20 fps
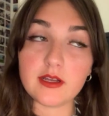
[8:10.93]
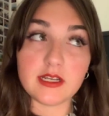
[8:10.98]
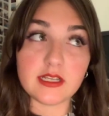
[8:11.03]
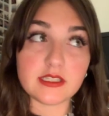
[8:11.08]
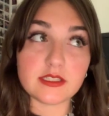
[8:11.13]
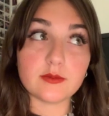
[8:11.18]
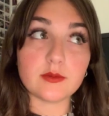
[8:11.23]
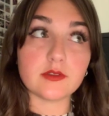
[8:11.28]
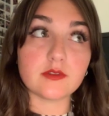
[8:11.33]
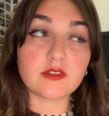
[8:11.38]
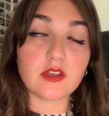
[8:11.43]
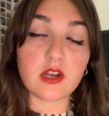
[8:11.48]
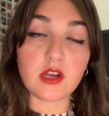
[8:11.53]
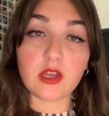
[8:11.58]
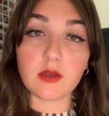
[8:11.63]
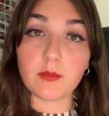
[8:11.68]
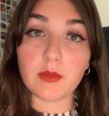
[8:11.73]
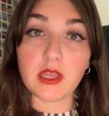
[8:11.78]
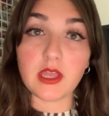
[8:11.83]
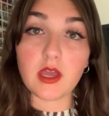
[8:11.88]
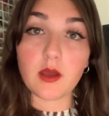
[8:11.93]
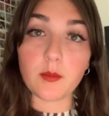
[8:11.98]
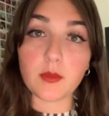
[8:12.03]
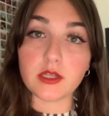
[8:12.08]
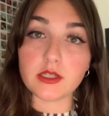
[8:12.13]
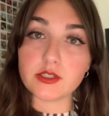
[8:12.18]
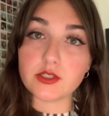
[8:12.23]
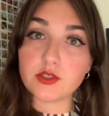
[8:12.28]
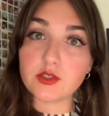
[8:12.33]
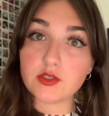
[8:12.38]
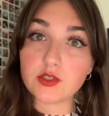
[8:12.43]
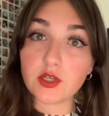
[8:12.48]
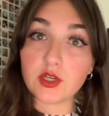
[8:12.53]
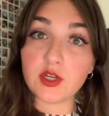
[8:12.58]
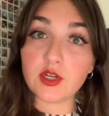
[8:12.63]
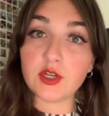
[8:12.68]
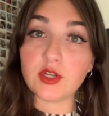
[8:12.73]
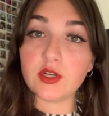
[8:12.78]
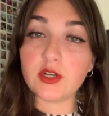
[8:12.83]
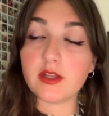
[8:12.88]
Elizabeth's gonna be coming
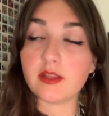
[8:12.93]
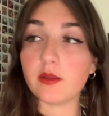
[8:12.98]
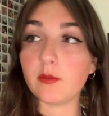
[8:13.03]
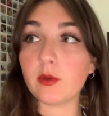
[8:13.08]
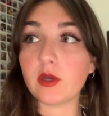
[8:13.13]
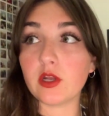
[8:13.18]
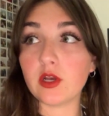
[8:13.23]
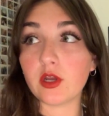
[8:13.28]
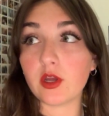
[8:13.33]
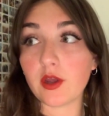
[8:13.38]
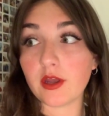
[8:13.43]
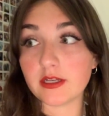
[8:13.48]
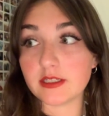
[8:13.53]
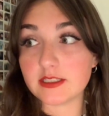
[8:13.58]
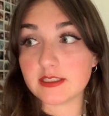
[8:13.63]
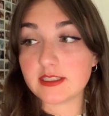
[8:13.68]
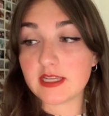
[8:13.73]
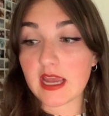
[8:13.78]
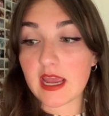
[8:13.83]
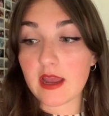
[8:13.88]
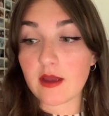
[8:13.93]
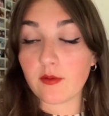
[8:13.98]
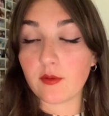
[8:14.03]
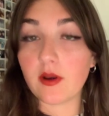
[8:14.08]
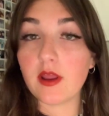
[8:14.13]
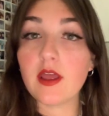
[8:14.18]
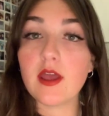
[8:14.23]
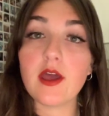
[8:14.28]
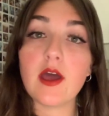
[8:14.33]
soon and then we're gonna go into town.